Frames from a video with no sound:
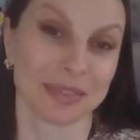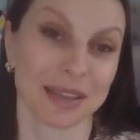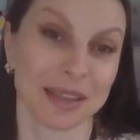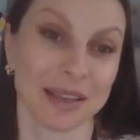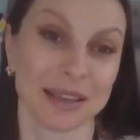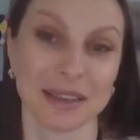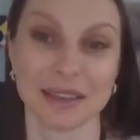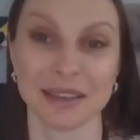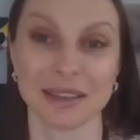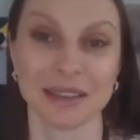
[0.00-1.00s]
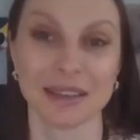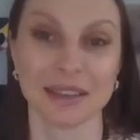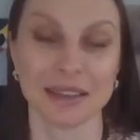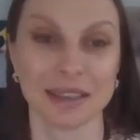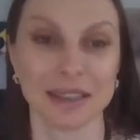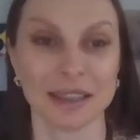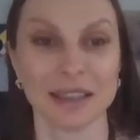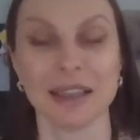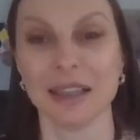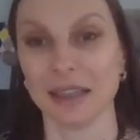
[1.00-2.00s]

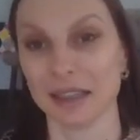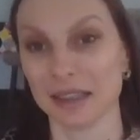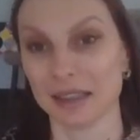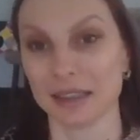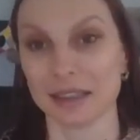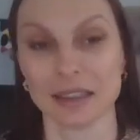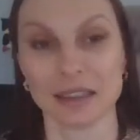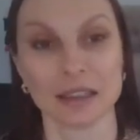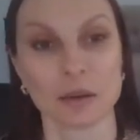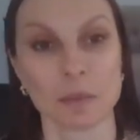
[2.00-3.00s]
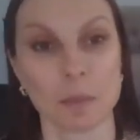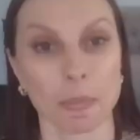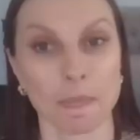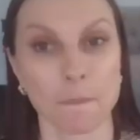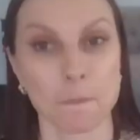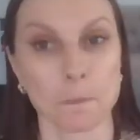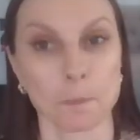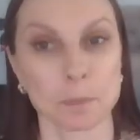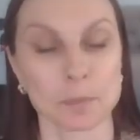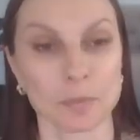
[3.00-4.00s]

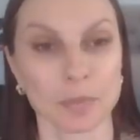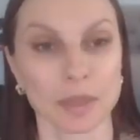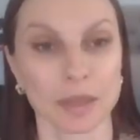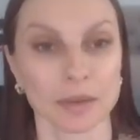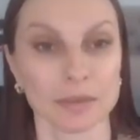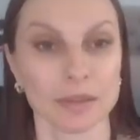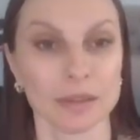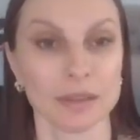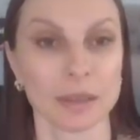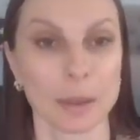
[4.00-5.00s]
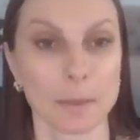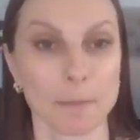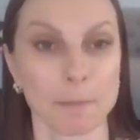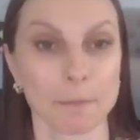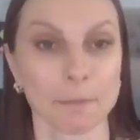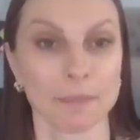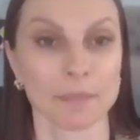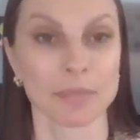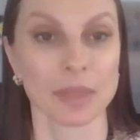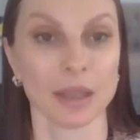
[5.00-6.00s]

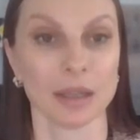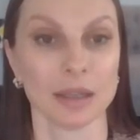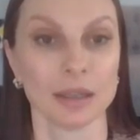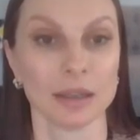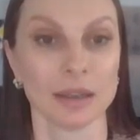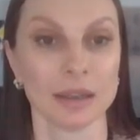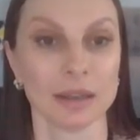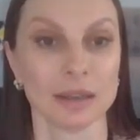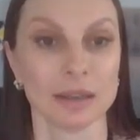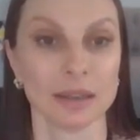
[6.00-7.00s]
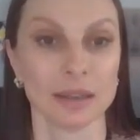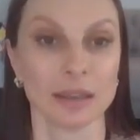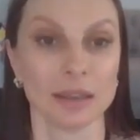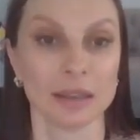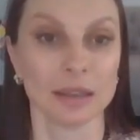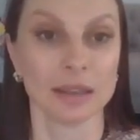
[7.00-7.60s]
This person isn't speaking.